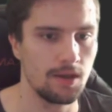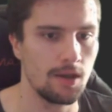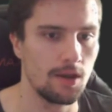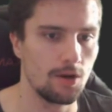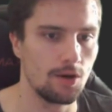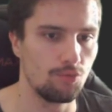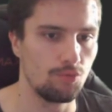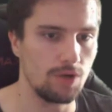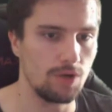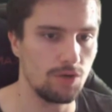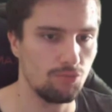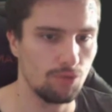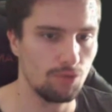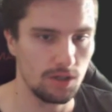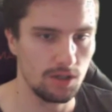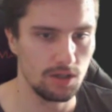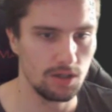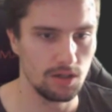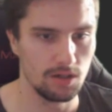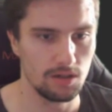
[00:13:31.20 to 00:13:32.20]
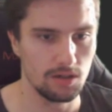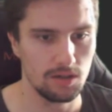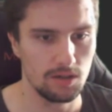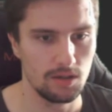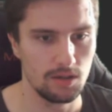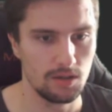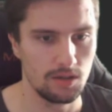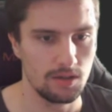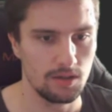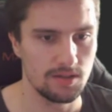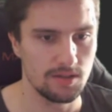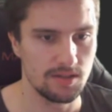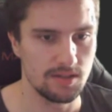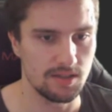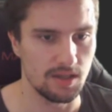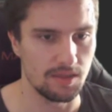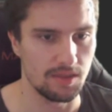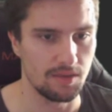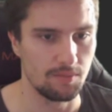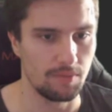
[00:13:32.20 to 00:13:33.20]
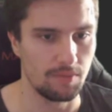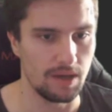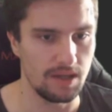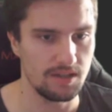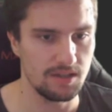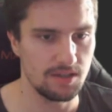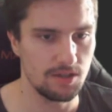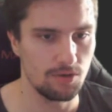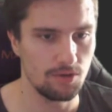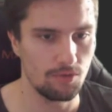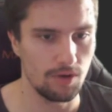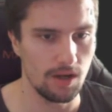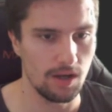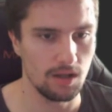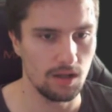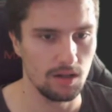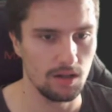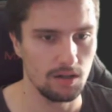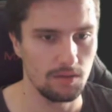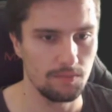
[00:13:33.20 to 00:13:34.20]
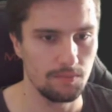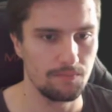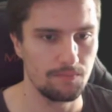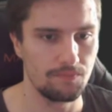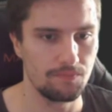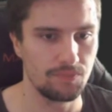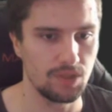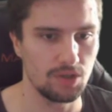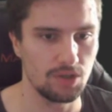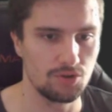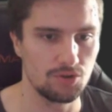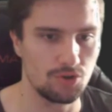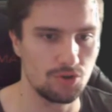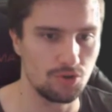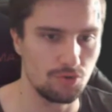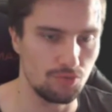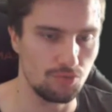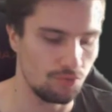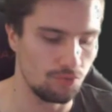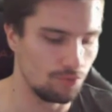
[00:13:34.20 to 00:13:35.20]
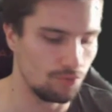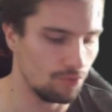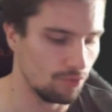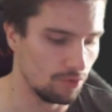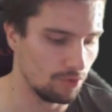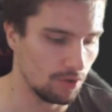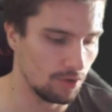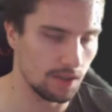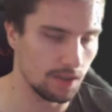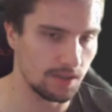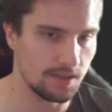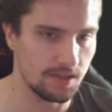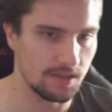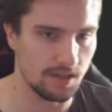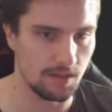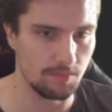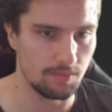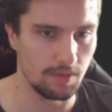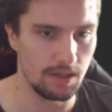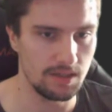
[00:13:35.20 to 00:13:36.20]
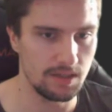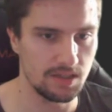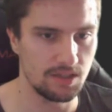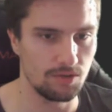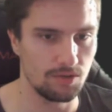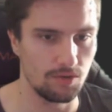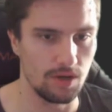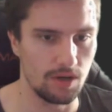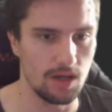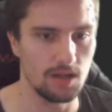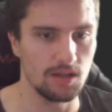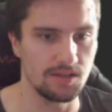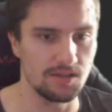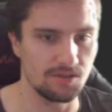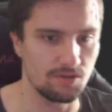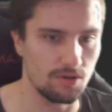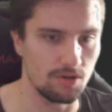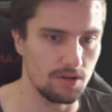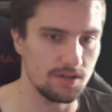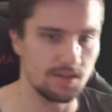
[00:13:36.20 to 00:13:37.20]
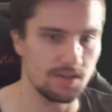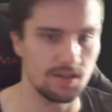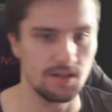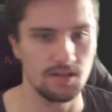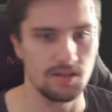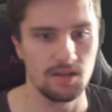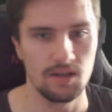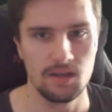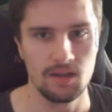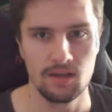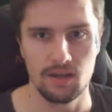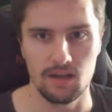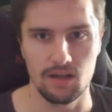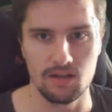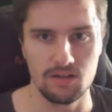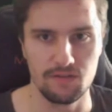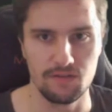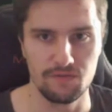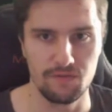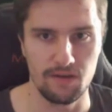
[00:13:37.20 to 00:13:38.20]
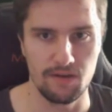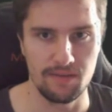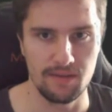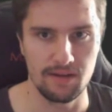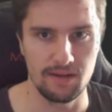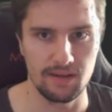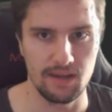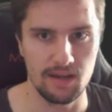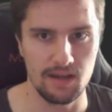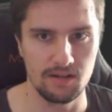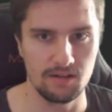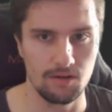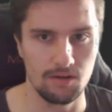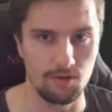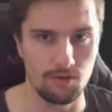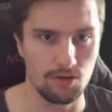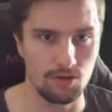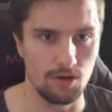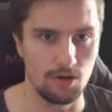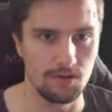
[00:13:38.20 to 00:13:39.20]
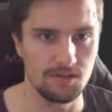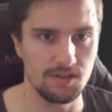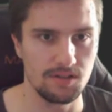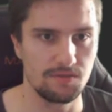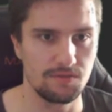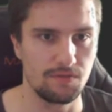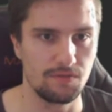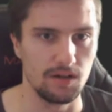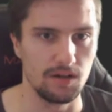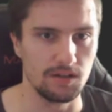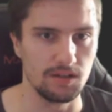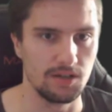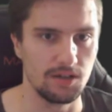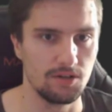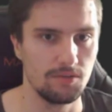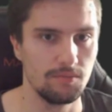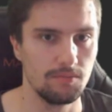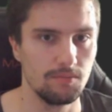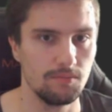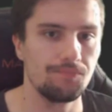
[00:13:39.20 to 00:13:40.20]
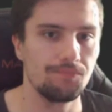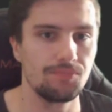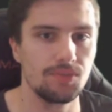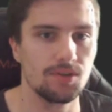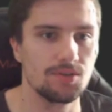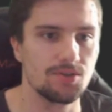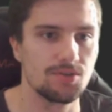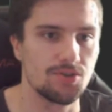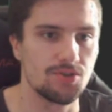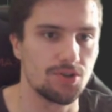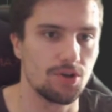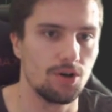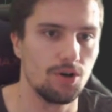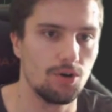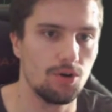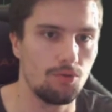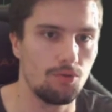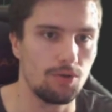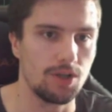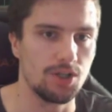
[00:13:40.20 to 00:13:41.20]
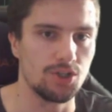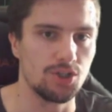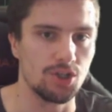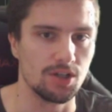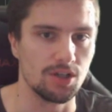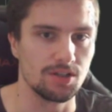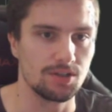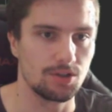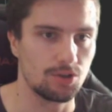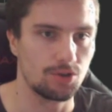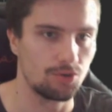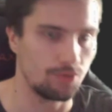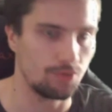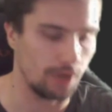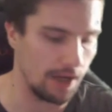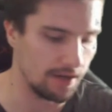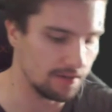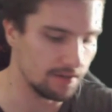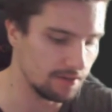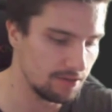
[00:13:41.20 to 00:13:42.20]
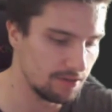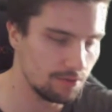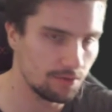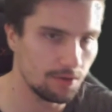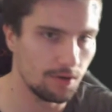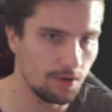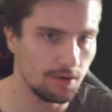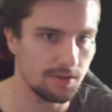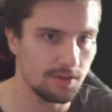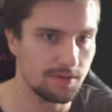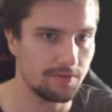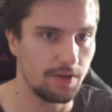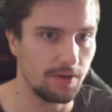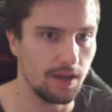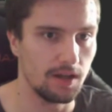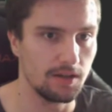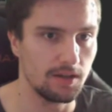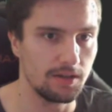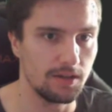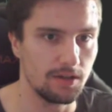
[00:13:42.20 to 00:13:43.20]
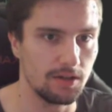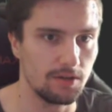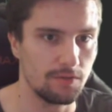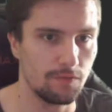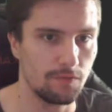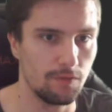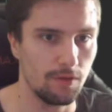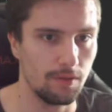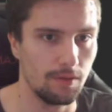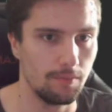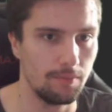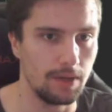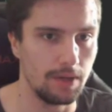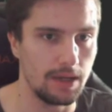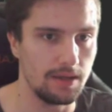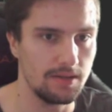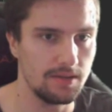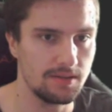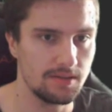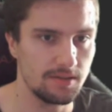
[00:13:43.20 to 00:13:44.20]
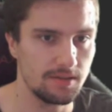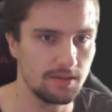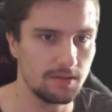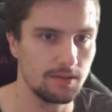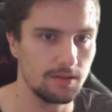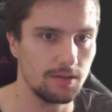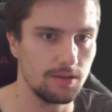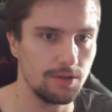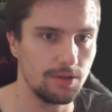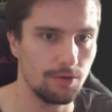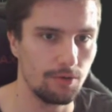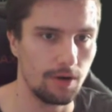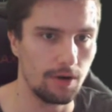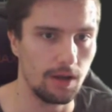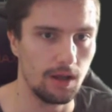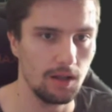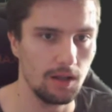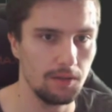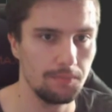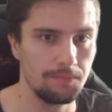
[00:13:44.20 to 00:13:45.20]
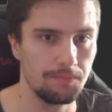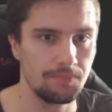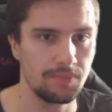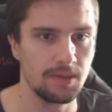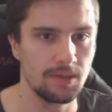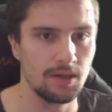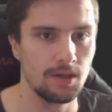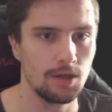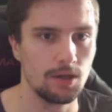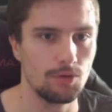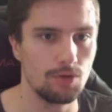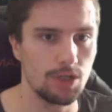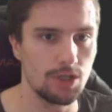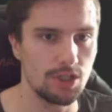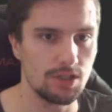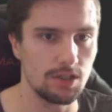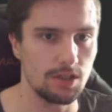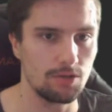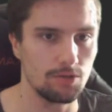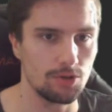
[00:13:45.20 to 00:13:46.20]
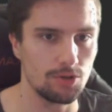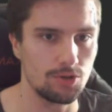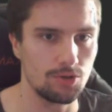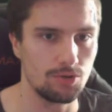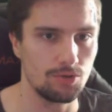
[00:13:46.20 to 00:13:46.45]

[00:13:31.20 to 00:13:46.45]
We will set the base URL to, let's say, base URL as a constant, and define that again in our constants file here. So we just create a new const val here for the base URL, which is equal to